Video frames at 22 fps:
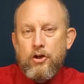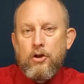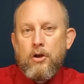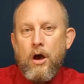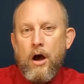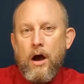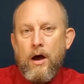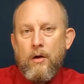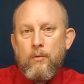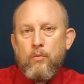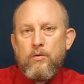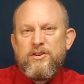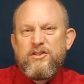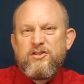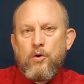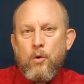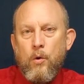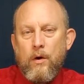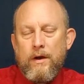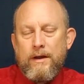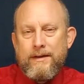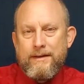God was
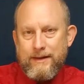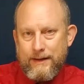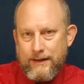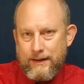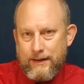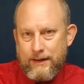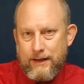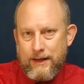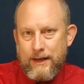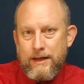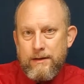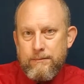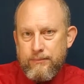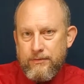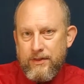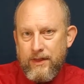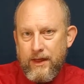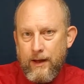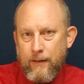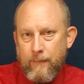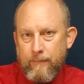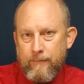going to keep
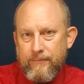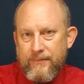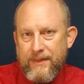them.